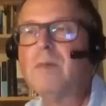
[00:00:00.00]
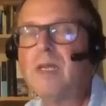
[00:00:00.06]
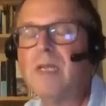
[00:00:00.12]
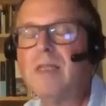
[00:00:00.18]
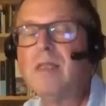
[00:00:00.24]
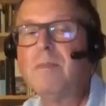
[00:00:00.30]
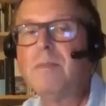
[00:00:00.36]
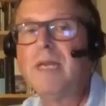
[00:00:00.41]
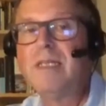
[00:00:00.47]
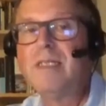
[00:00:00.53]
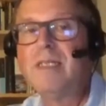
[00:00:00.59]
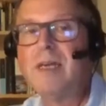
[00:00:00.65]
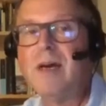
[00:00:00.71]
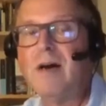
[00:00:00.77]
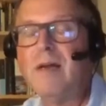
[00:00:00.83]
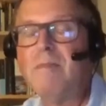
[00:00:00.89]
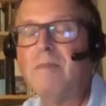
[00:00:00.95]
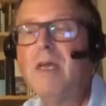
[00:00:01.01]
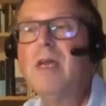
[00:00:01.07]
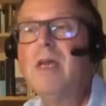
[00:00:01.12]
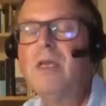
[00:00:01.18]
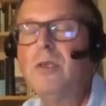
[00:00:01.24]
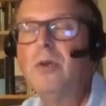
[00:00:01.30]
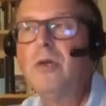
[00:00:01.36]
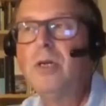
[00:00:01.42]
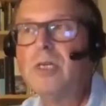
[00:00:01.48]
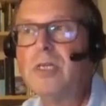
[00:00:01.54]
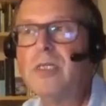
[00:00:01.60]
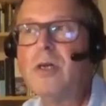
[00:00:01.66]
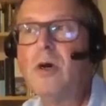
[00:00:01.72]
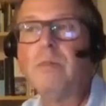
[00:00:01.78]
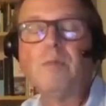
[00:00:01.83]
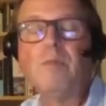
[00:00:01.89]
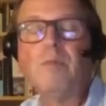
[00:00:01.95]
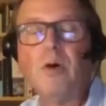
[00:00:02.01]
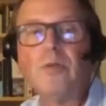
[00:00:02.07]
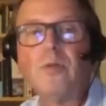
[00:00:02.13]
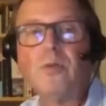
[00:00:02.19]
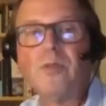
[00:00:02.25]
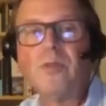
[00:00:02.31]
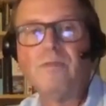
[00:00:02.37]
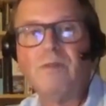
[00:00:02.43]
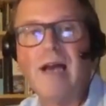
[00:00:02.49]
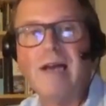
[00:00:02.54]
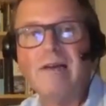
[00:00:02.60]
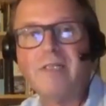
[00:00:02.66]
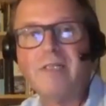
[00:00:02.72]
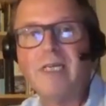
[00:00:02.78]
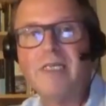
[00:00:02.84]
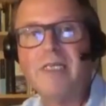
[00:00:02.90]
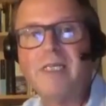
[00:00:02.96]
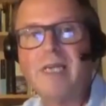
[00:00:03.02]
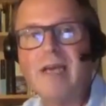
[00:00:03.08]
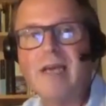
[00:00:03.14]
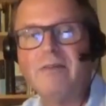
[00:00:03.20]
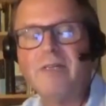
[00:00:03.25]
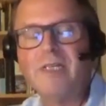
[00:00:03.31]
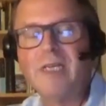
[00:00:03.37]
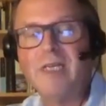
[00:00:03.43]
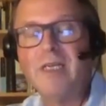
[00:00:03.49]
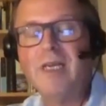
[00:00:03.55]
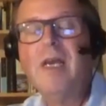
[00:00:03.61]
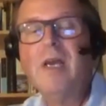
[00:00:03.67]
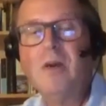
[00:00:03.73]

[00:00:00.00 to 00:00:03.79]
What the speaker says: But in the meantime, you could adopt models of routing integrity